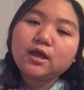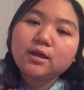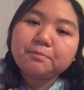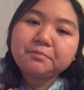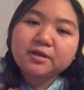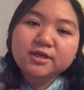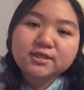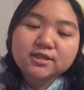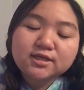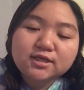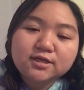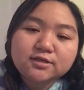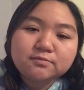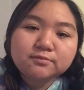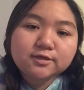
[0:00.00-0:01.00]
Me and
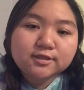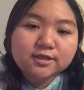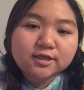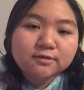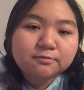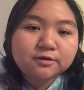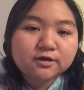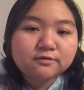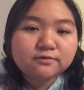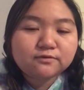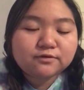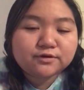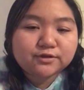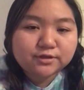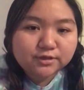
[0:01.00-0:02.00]
Ian been dating probably
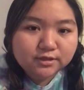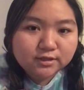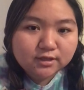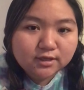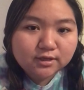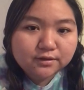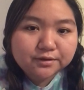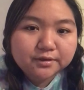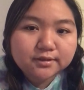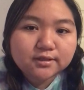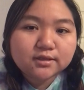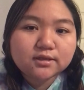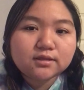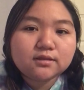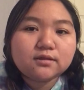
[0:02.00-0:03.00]
for a year now, and
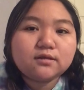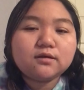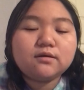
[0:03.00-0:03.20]
then